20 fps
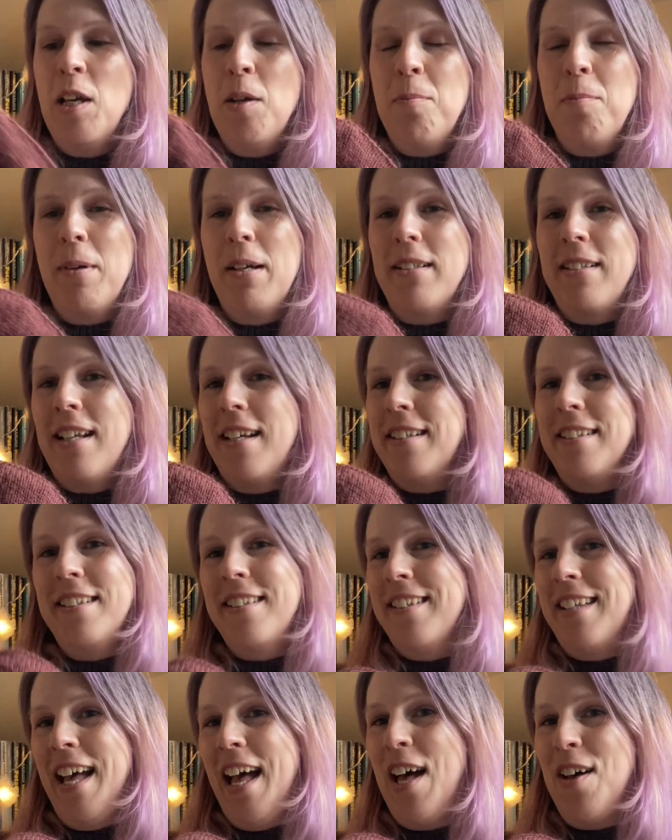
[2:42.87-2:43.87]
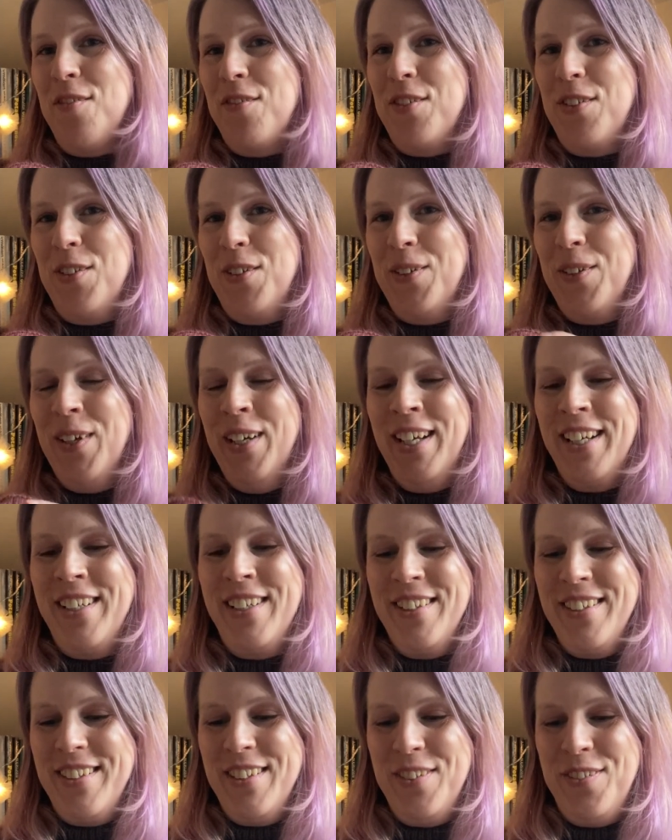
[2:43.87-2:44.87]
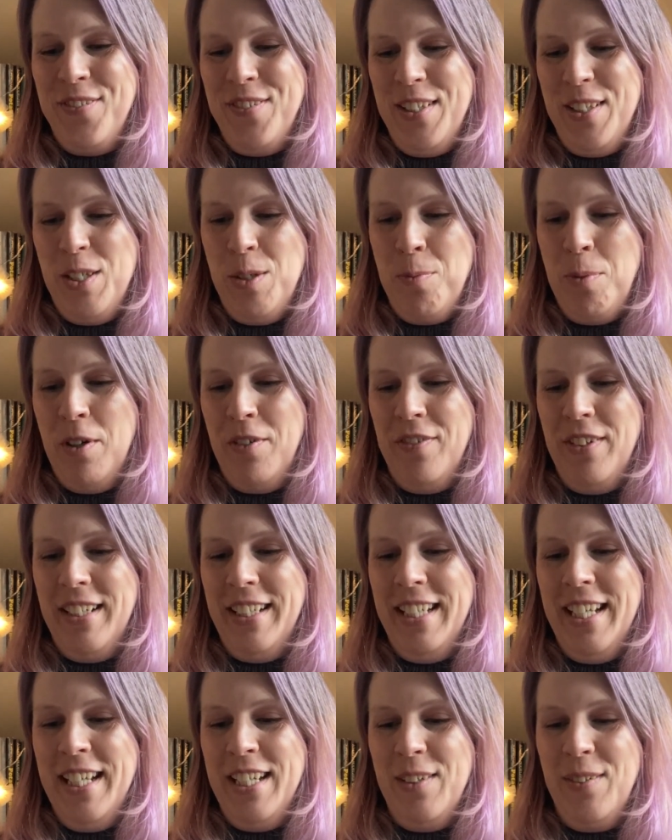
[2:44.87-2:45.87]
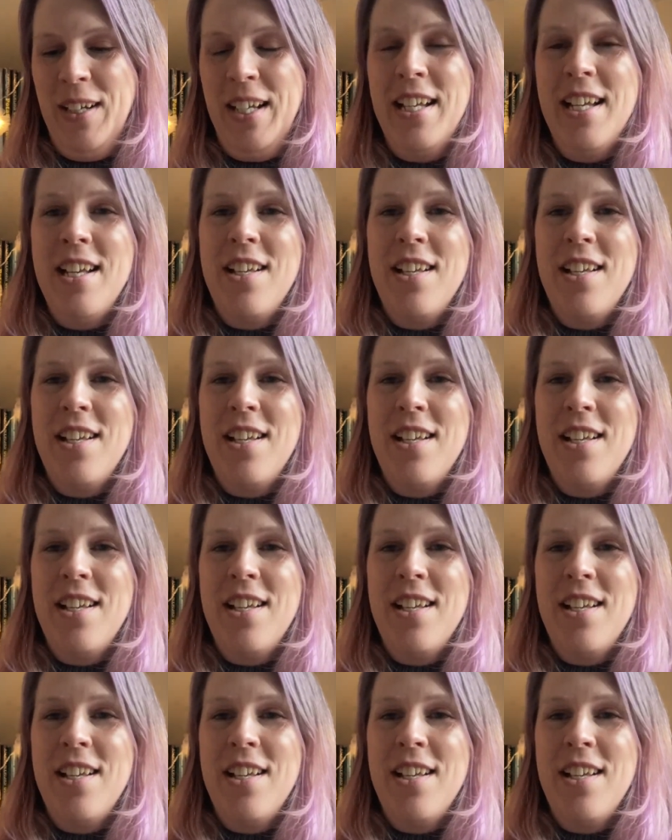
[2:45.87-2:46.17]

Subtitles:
but I didn't have to because it fits perfectly anyway.